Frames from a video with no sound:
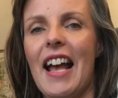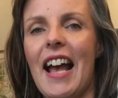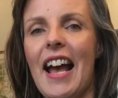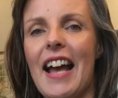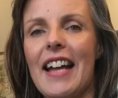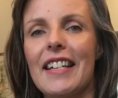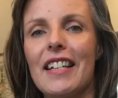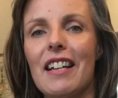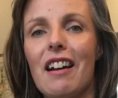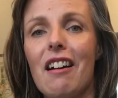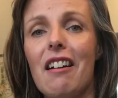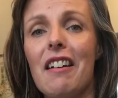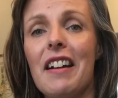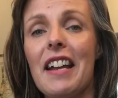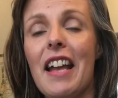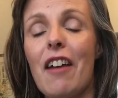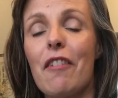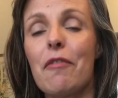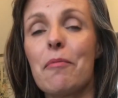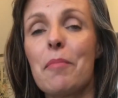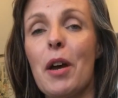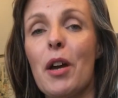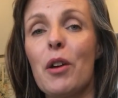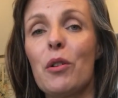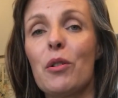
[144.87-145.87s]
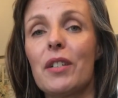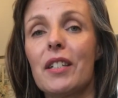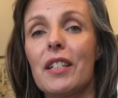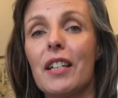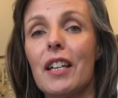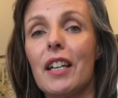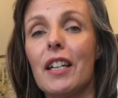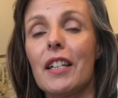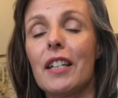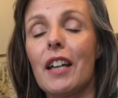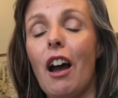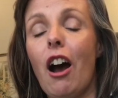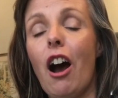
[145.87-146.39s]
And I have
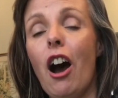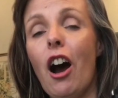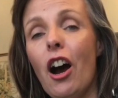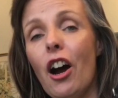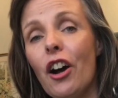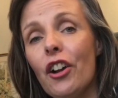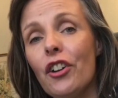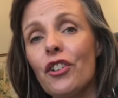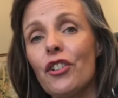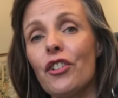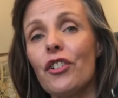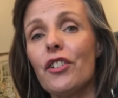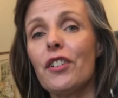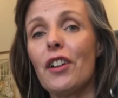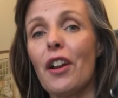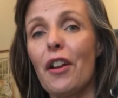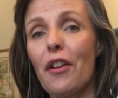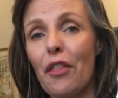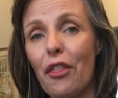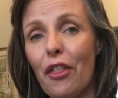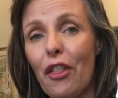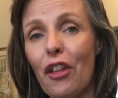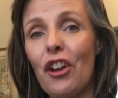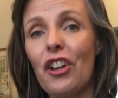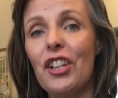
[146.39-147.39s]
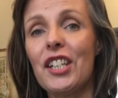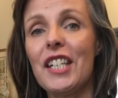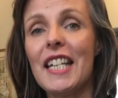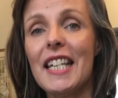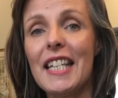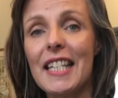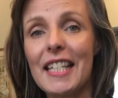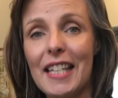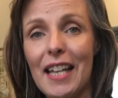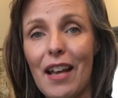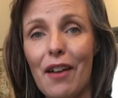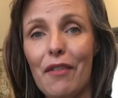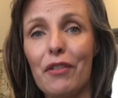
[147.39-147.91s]
posted
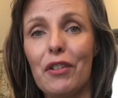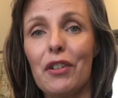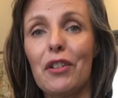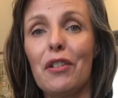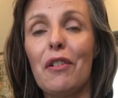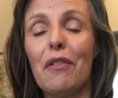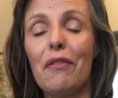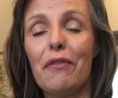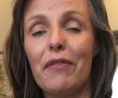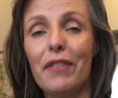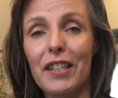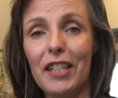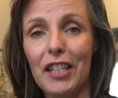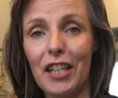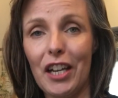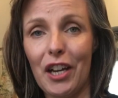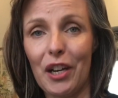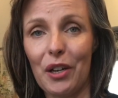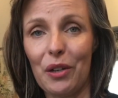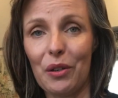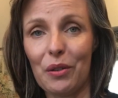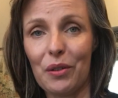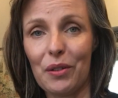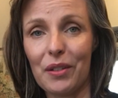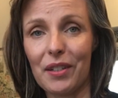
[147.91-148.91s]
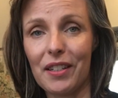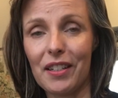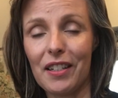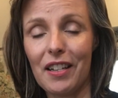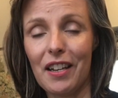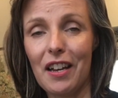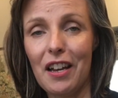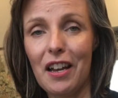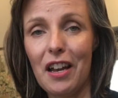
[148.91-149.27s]
137 videos.